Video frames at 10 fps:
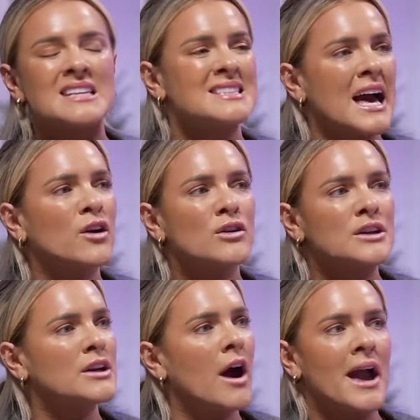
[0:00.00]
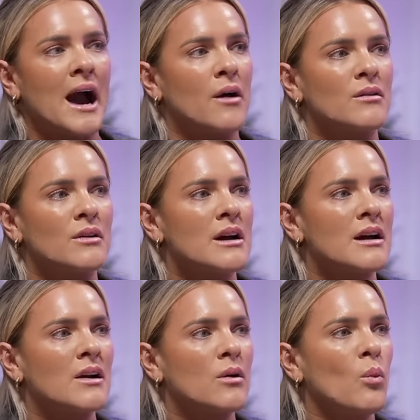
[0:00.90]
is that good on a night out.
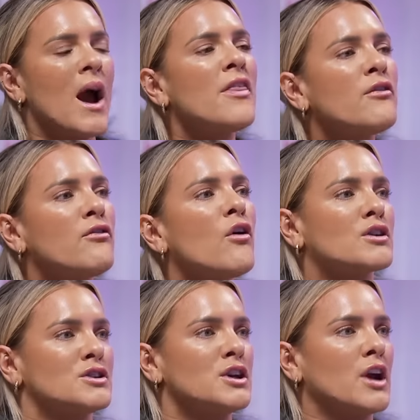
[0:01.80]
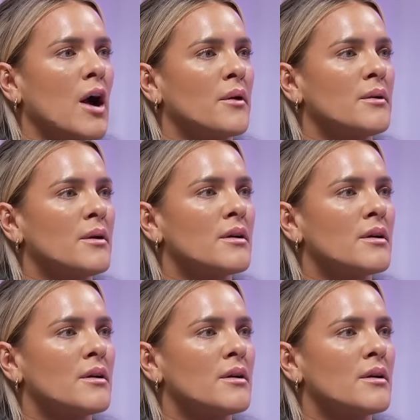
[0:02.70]
Where the fuck do you go?